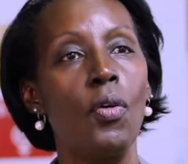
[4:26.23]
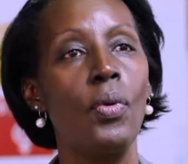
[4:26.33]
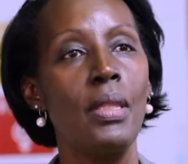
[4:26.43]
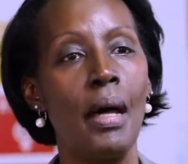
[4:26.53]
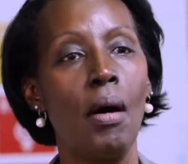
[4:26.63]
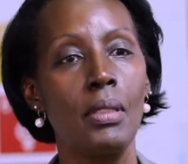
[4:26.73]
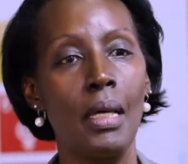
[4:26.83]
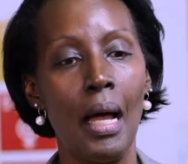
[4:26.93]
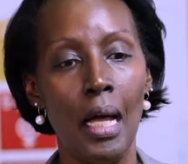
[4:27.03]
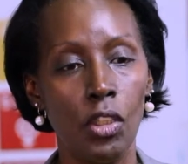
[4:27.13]

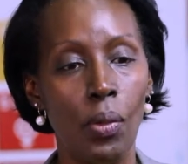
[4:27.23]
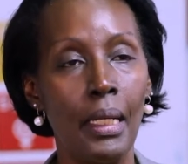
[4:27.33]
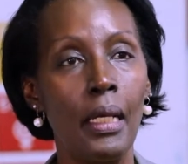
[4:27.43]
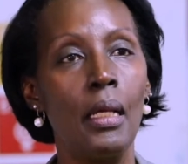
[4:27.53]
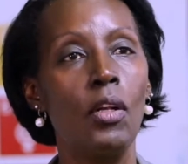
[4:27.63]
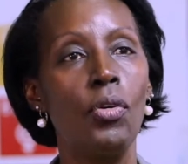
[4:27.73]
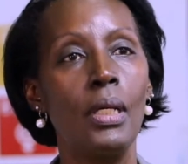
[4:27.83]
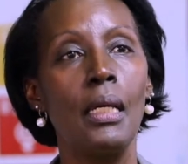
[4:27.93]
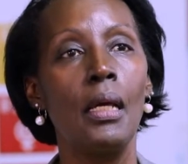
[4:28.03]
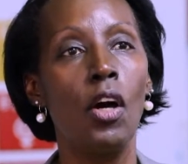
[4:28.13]
without actually
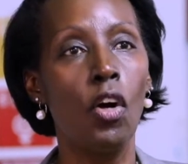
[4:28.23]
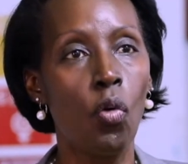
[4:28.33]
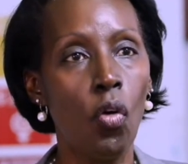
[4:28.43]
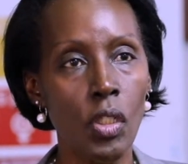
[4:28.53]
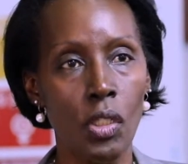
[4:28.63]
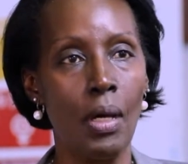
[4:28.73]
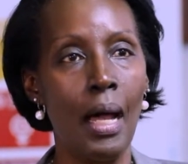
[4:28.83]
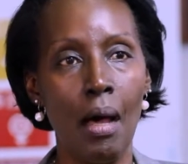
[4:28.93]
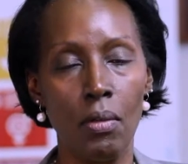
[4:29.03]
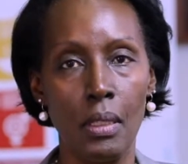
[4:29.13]
looking across the
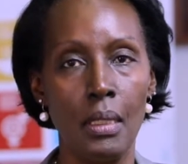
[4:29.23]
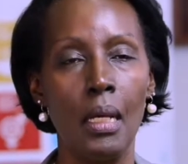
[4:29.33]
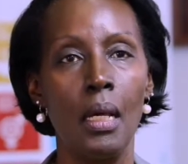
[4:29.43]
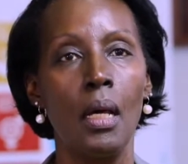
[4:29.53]
house